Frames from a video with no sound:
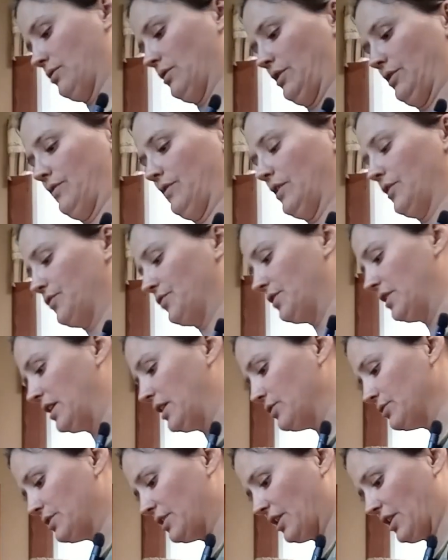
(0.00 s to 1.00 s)
Alright, we have
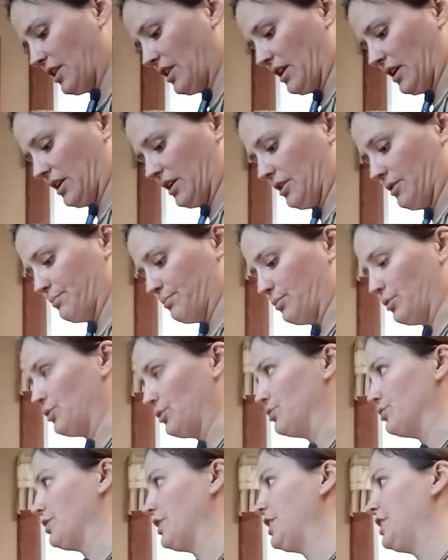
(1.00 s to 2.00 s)
now the second
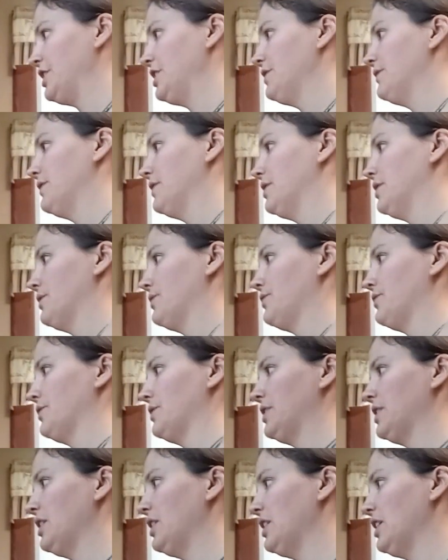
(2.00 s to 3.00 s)
bowl ready with
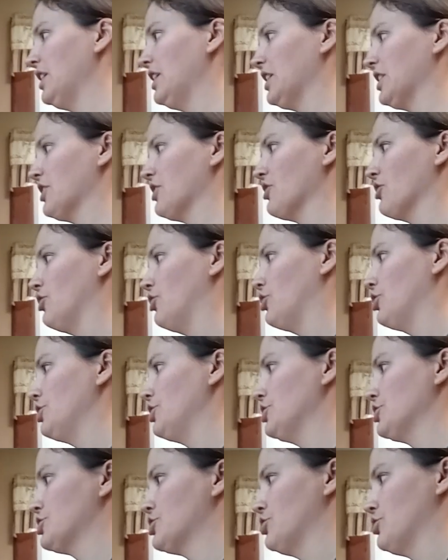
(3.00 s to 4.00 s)
eggs,
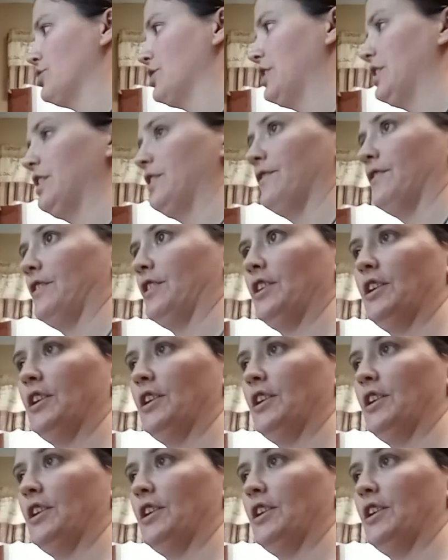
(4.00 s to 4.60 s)
oil, sugar and